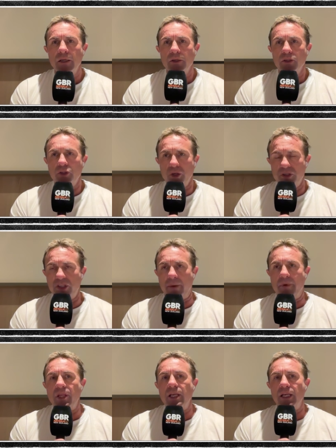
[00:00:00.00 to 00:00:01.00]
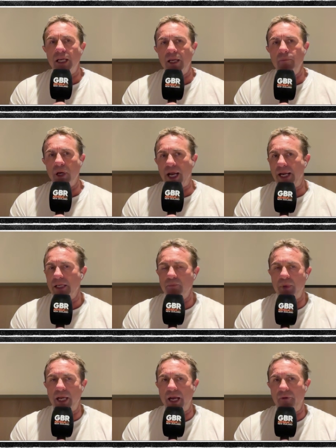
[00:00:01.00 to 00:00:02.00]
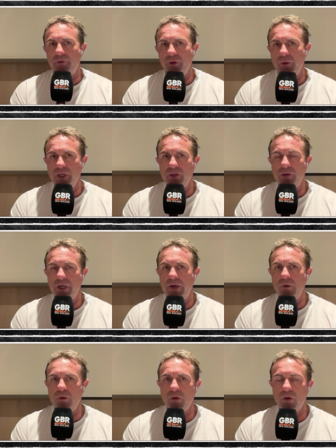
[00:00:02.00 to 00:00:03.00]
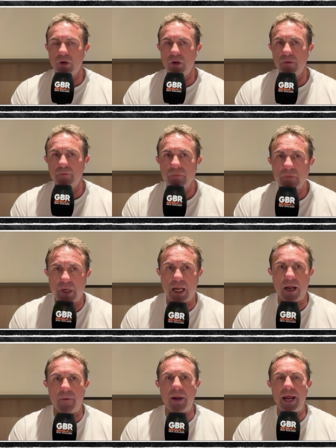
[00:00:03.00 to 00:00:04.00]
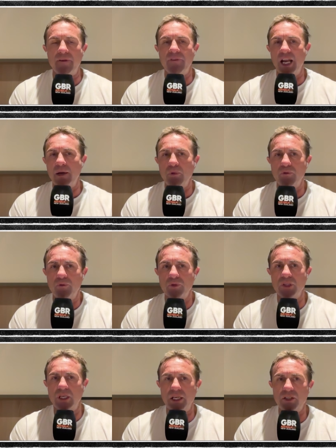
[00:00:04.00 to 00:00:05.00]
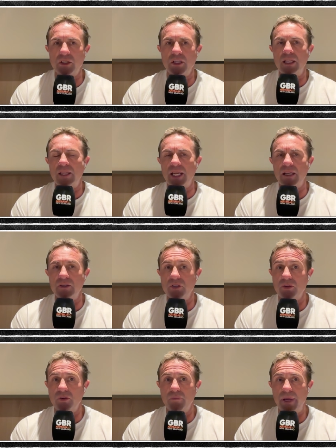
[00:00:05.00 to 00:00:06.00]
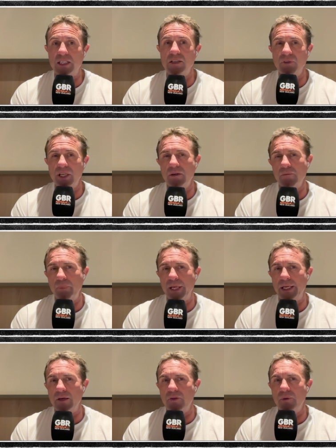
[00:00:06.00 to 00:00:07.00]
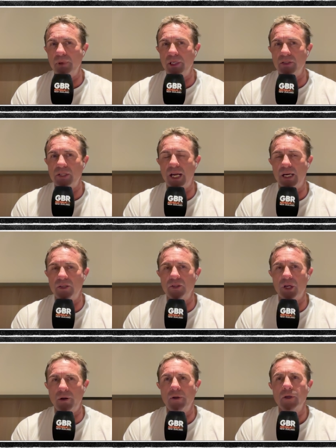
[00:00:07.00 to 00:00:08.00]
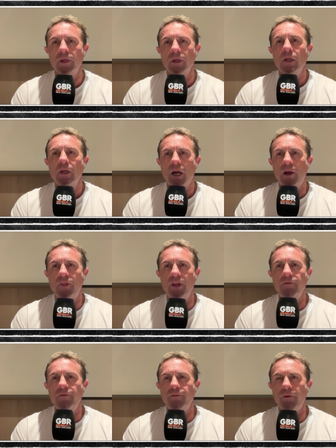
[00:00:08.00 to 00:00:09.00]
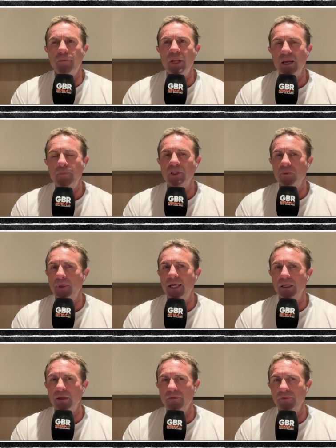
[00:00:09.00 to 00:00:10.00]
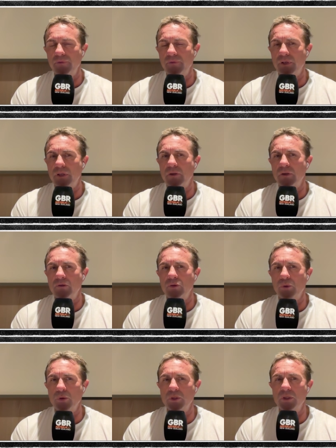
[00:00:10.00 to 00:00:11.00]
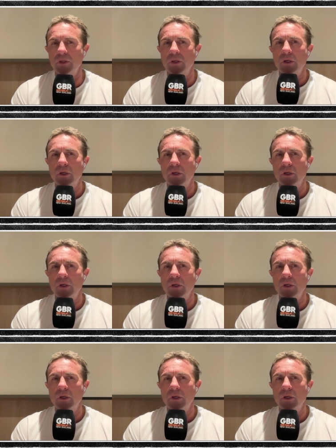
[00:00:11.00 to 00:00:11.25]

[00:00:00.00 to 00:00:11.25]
should some of their key players be out through injury or unavailable for selection, that they can still massively compete on the big stage. So I think from their perspective, the tour's